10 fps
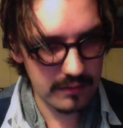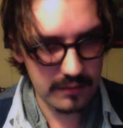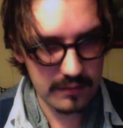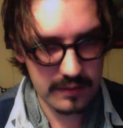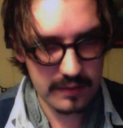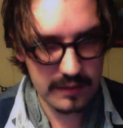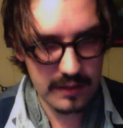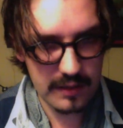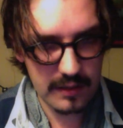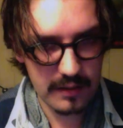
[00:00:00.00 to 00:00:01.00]

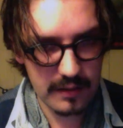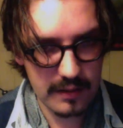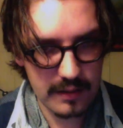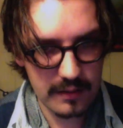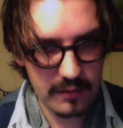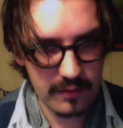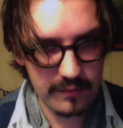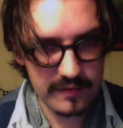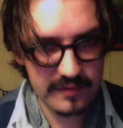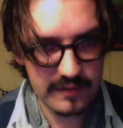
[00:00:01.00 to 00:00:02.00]
Okay, and
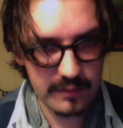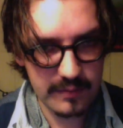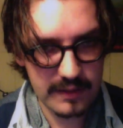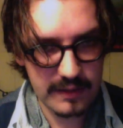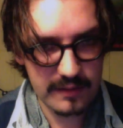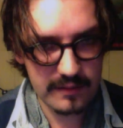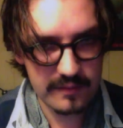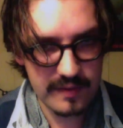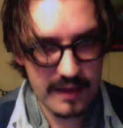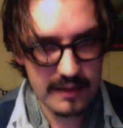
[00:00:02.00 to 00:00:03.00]
obviously we need a
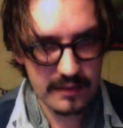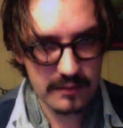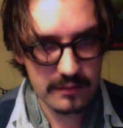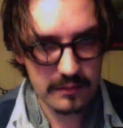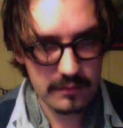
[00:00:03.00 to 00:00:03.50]
tail.